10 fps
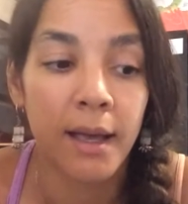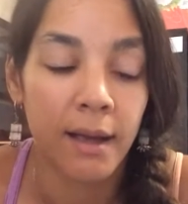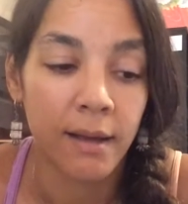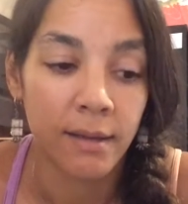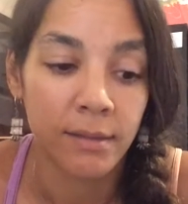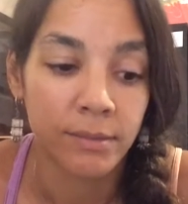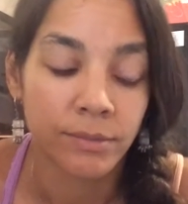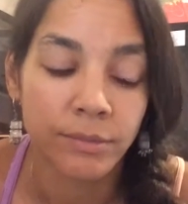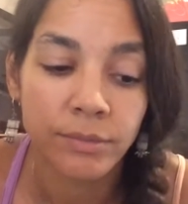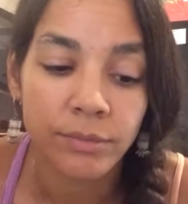
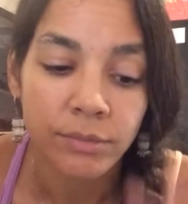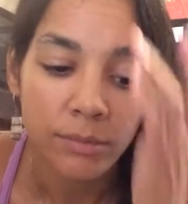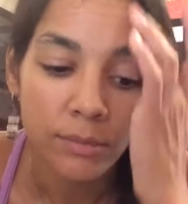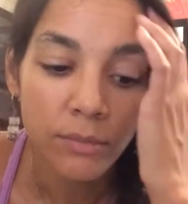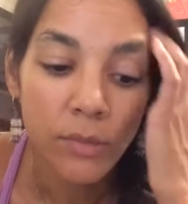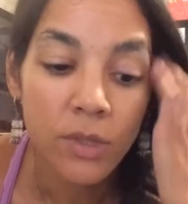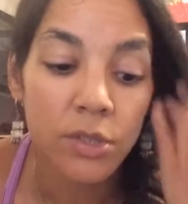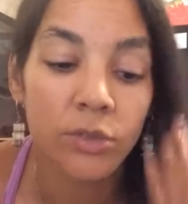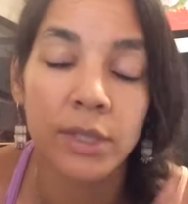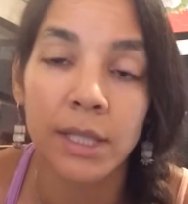
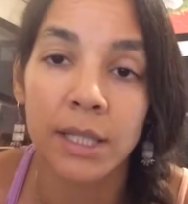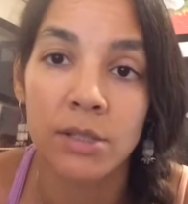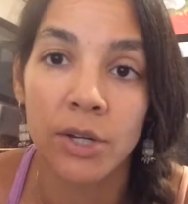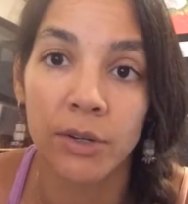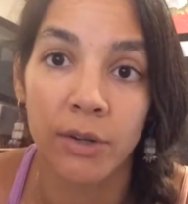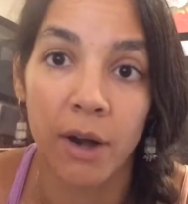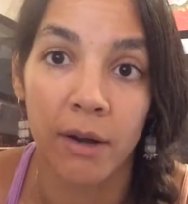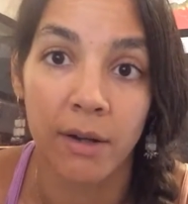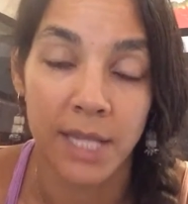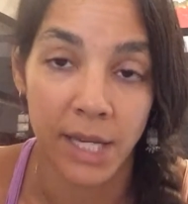To really turn
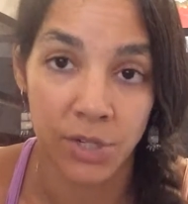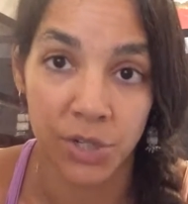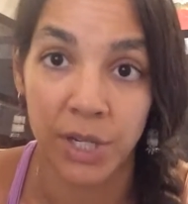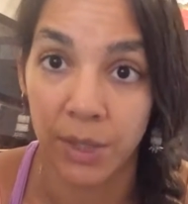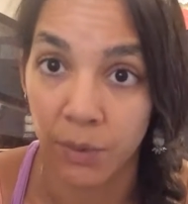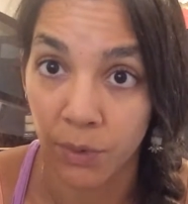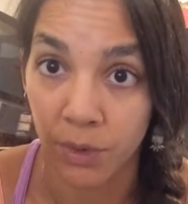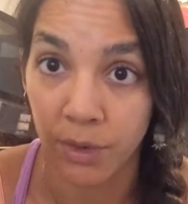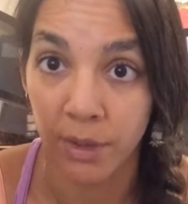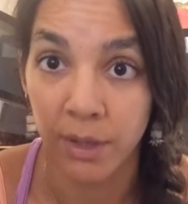our attention
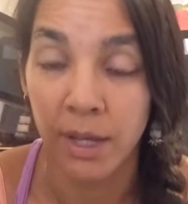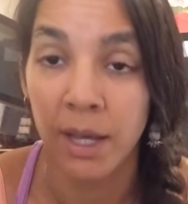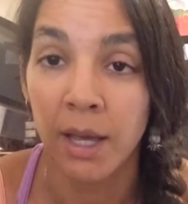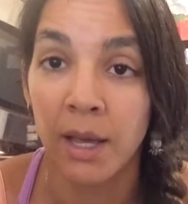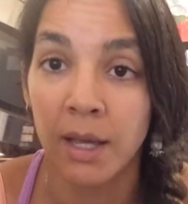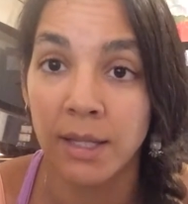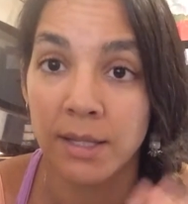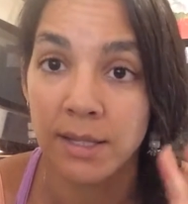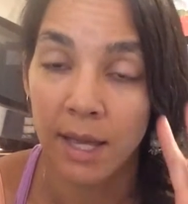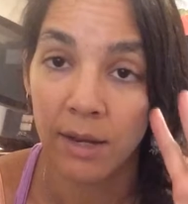inward
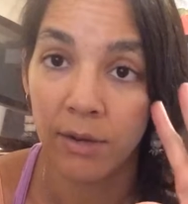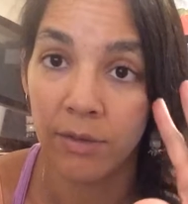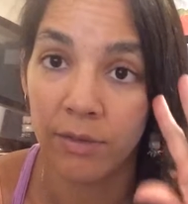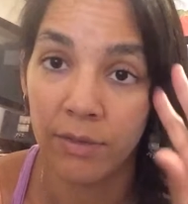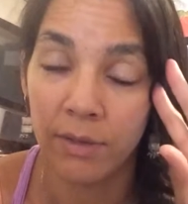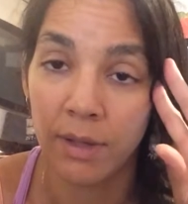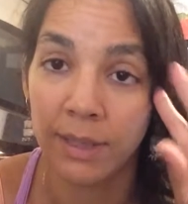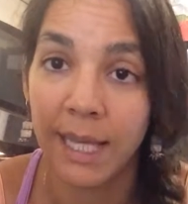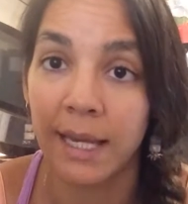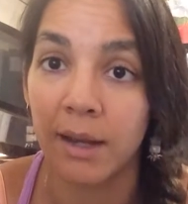instead of
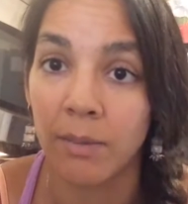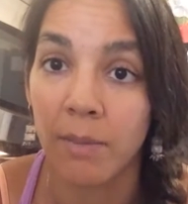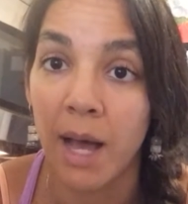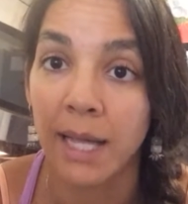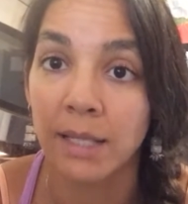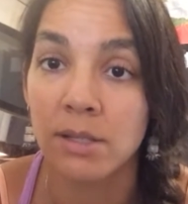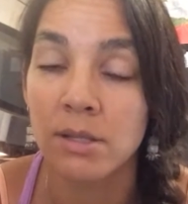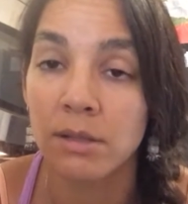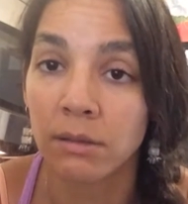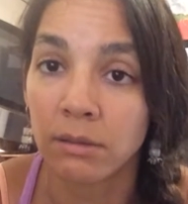letting our
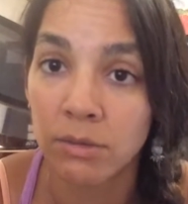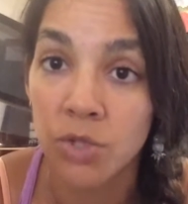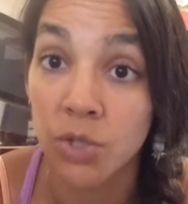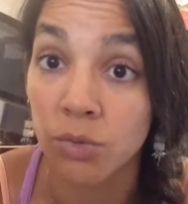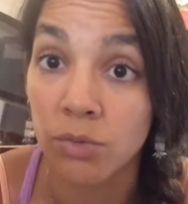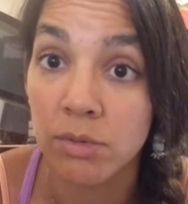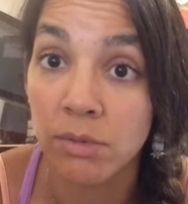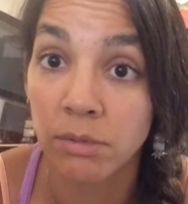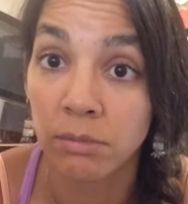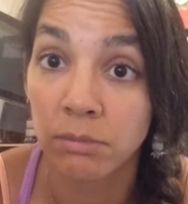minds
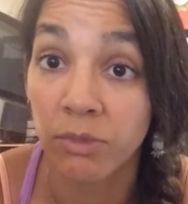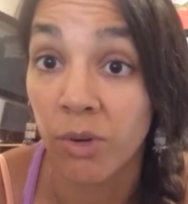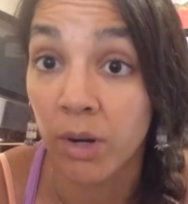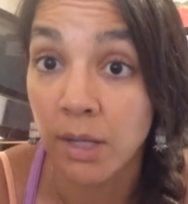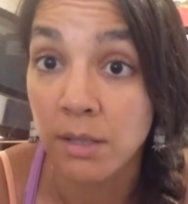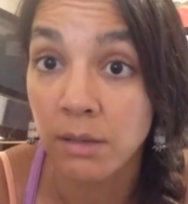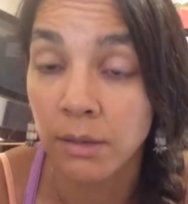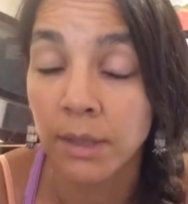choose for us.